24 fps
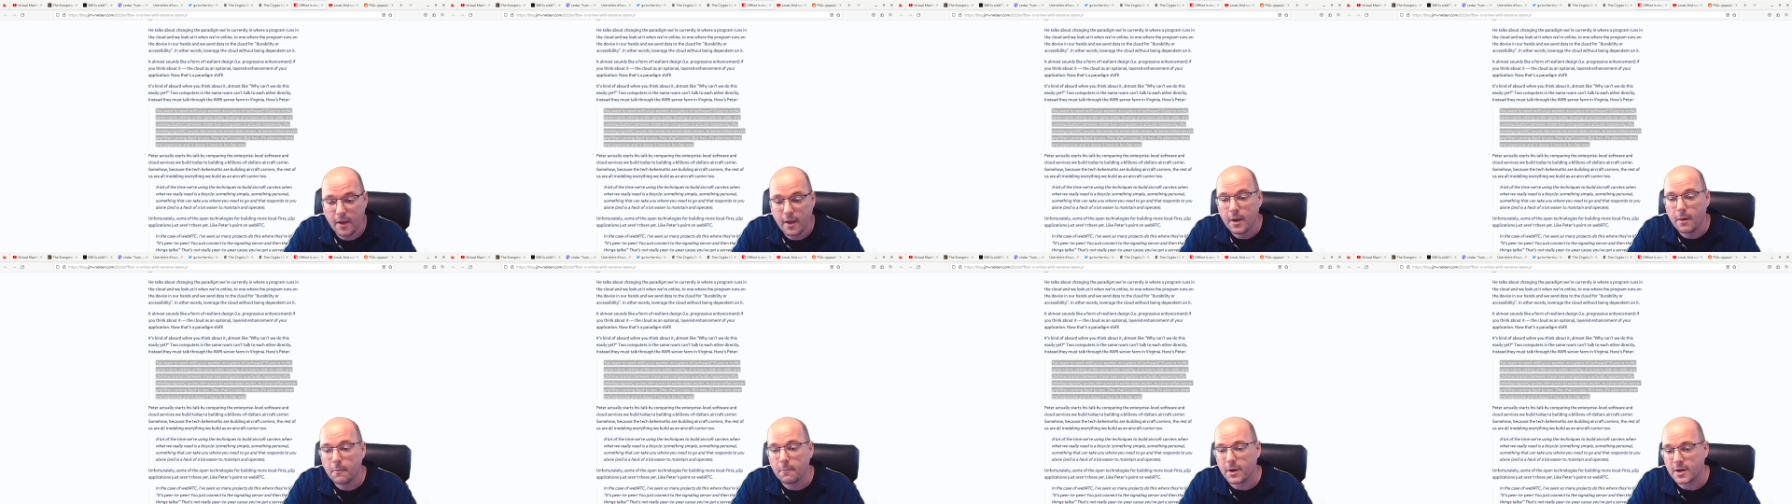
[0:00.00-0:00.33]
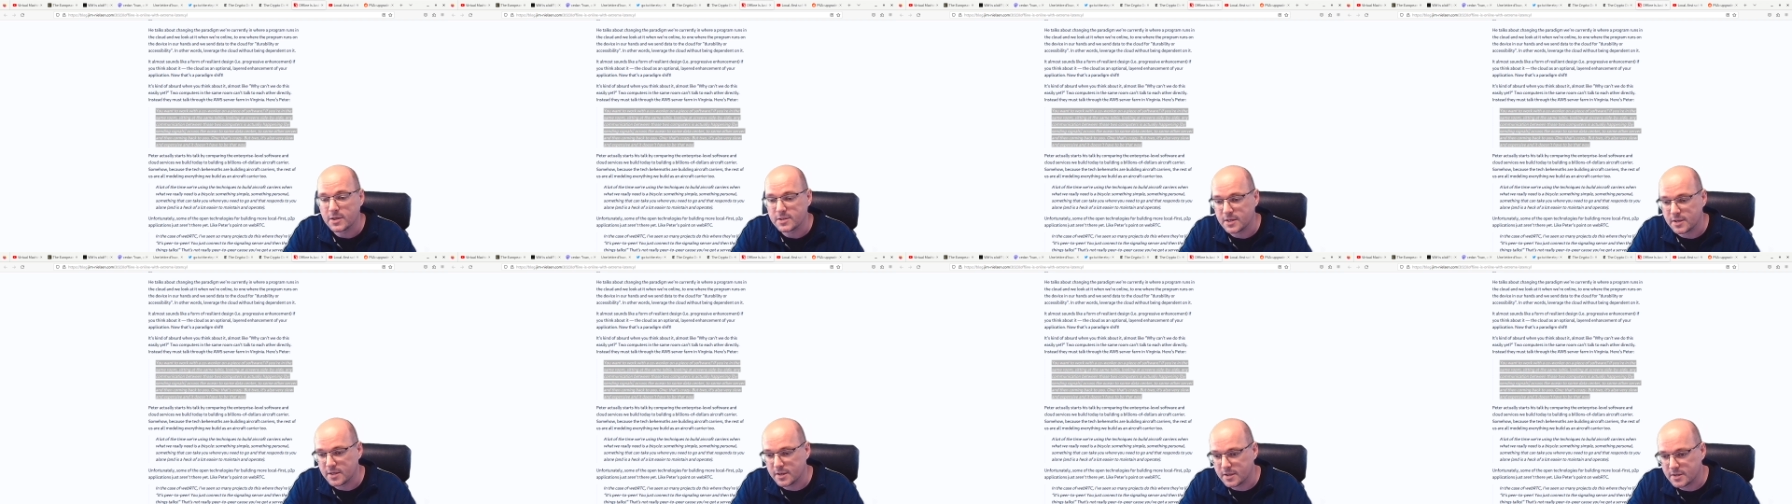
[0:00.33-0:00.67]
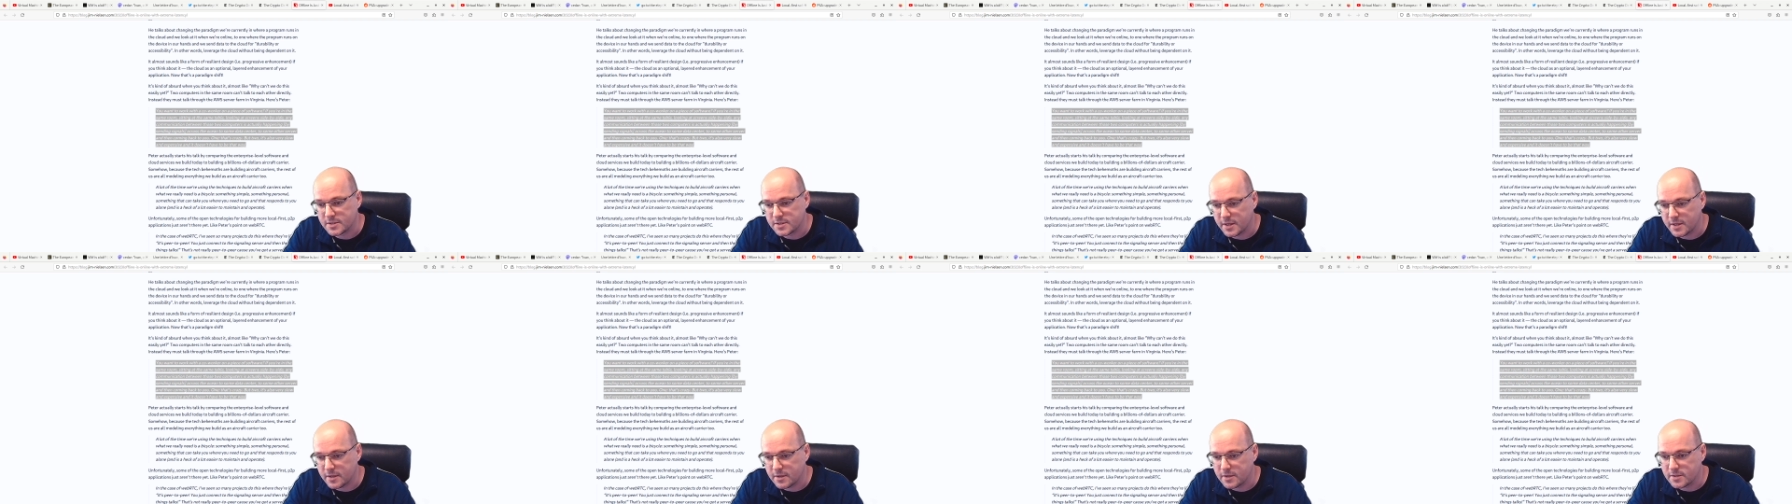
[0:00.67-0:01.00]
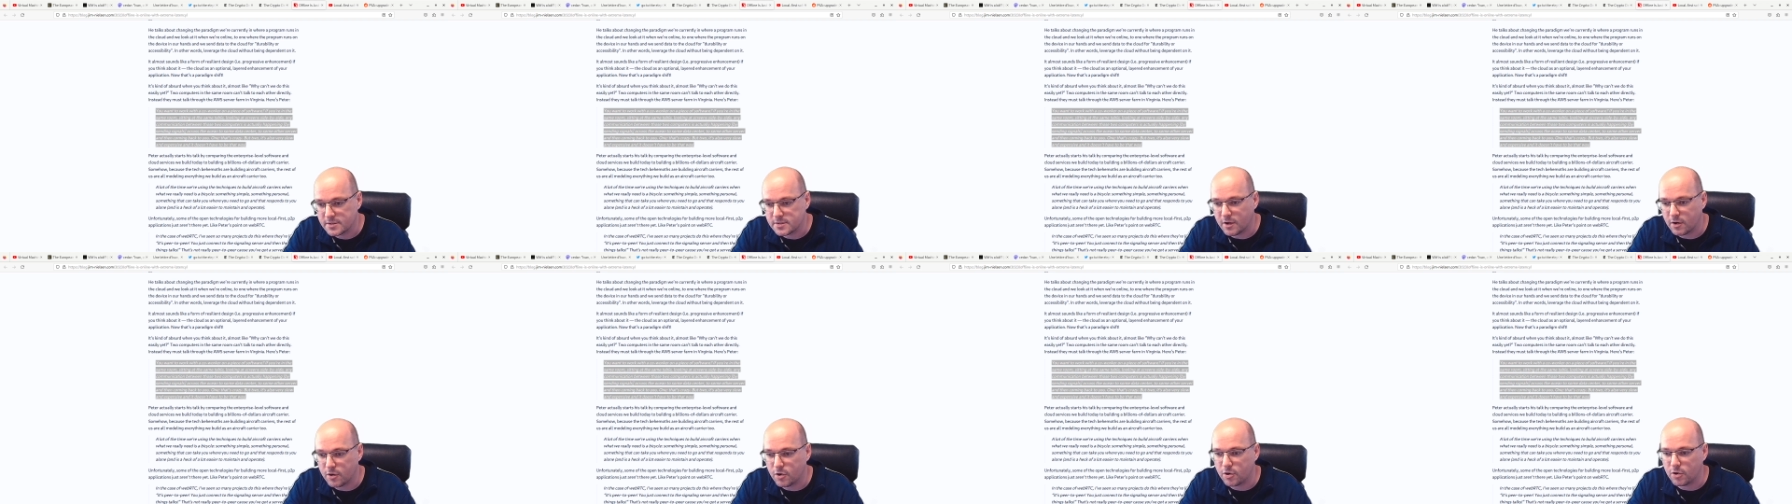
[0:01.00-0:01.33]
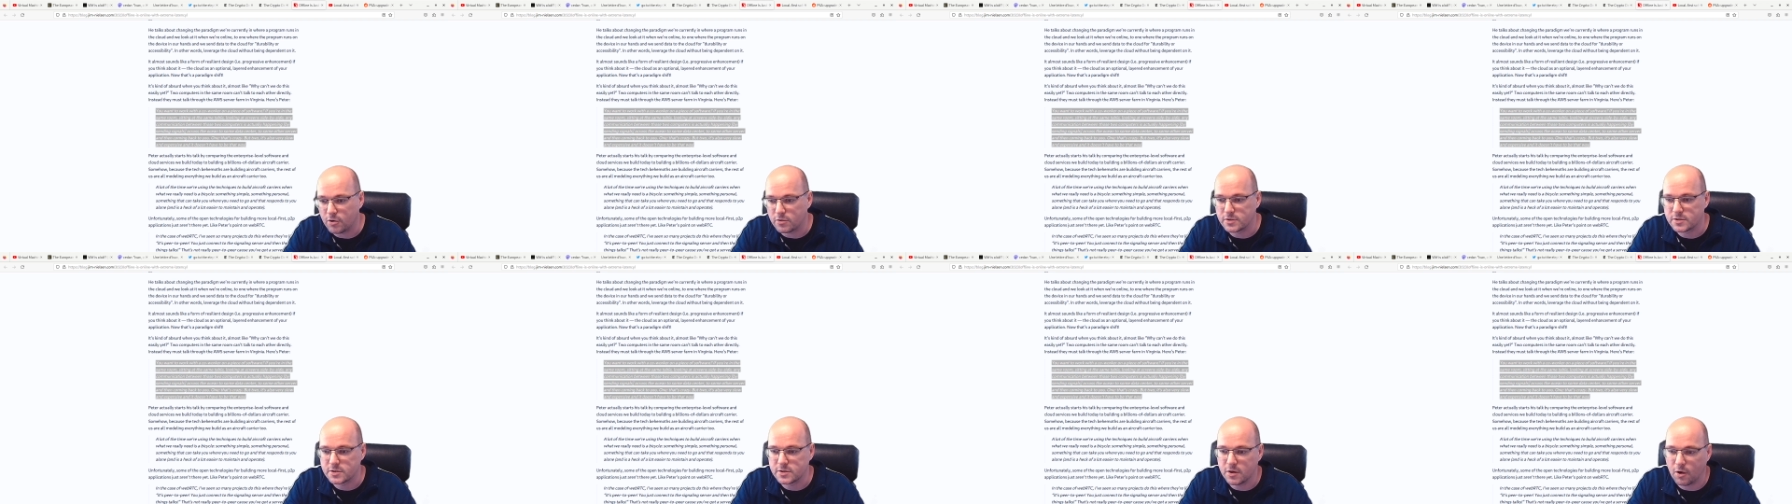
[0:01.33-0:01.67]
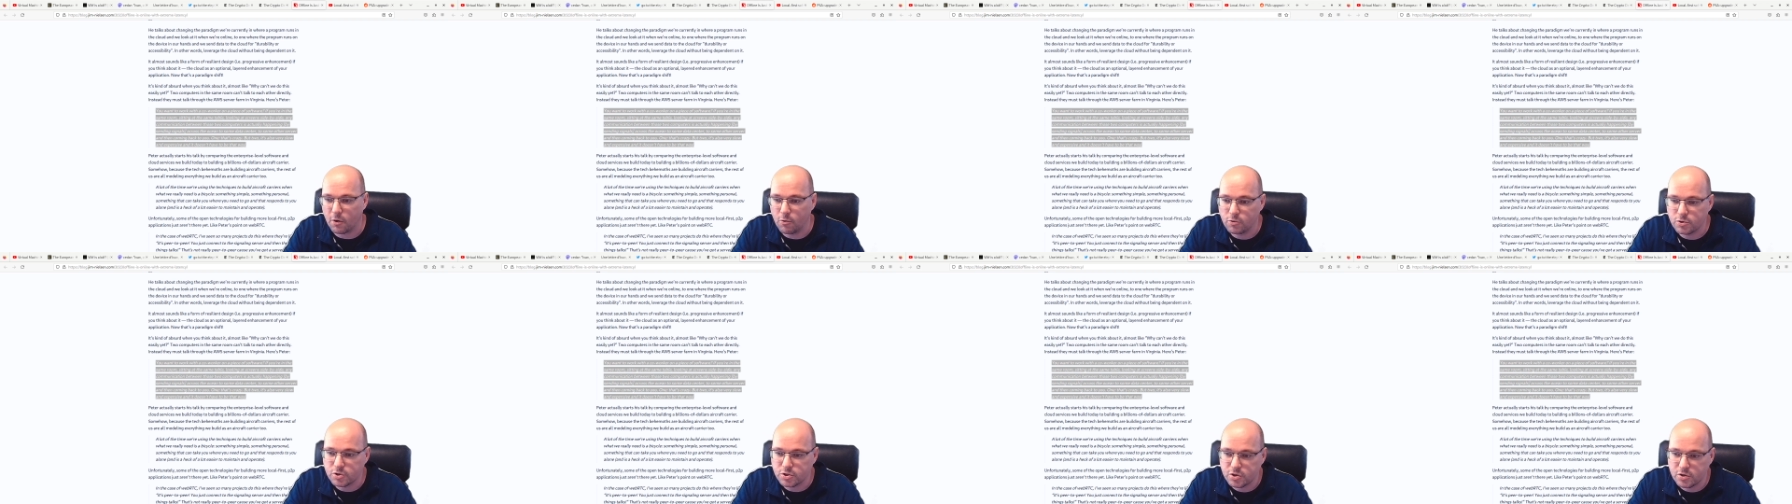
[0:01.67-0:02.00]
by sending signals across the
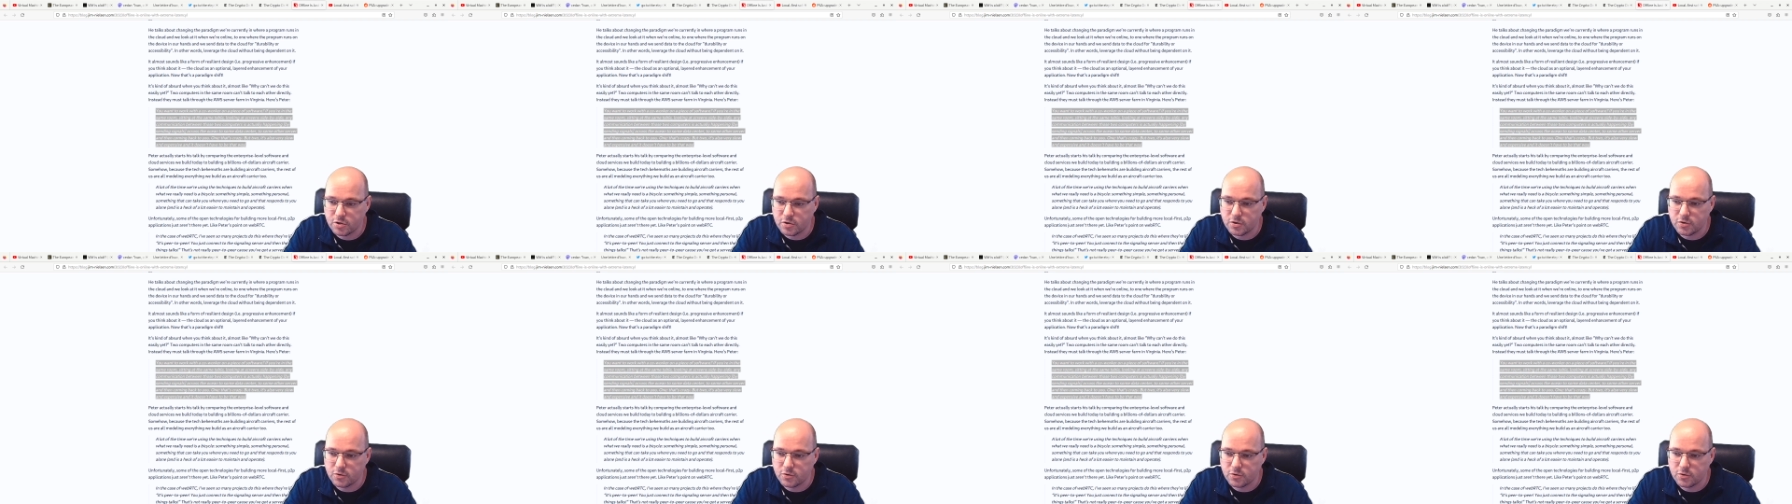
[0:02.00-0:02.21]
ocean